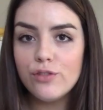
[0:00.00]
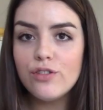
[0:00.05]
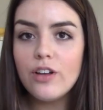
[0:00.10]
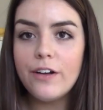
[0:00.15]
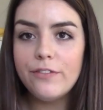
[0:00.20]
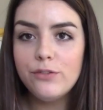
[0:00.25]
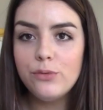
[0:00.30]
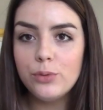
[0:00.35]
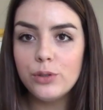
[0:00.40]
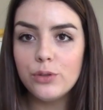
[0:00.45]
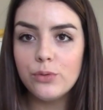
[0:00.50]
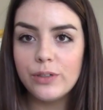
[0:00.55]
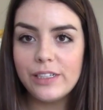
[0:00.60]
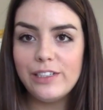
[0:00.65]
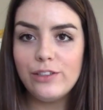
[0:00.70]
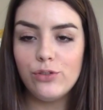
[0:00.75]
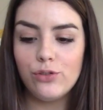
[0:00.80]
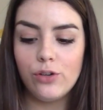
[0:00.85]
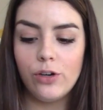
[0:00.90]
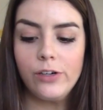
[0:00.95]
is off to a
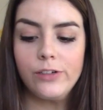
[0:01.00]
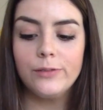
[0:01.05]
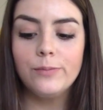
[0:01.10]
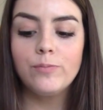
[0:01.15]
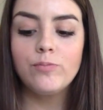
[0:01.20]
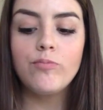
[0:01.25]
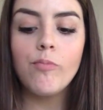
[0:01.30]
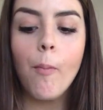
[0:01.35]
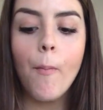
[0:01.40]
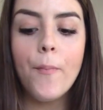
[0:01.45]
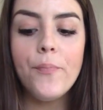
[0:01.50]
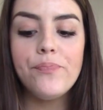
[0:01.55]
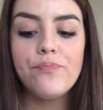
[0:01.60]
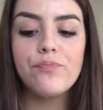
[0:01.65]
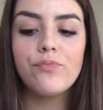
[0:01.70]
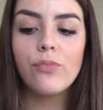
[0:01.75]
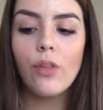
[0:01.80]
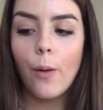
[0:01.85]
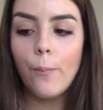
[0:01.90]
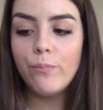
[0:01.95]
great start.
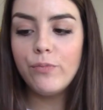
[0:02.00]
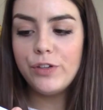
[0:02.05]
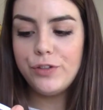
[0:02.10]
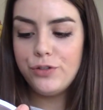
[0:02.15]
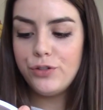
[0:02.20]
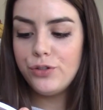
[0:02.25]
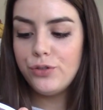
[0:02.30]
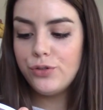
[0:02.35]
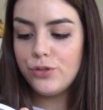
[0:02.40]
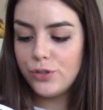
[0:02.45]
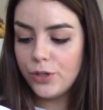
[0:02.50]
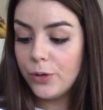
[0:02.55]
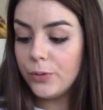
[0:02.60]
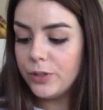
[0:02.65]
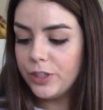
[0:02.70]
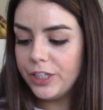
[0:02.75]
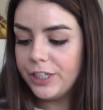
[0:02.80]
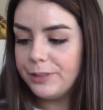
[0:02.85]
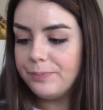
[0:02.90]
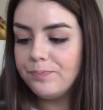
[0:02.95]
This is so
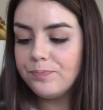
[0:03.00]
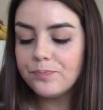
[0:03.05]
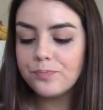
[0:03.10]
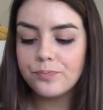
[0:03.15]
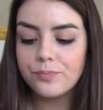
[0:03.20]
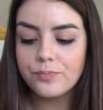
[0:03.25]
good.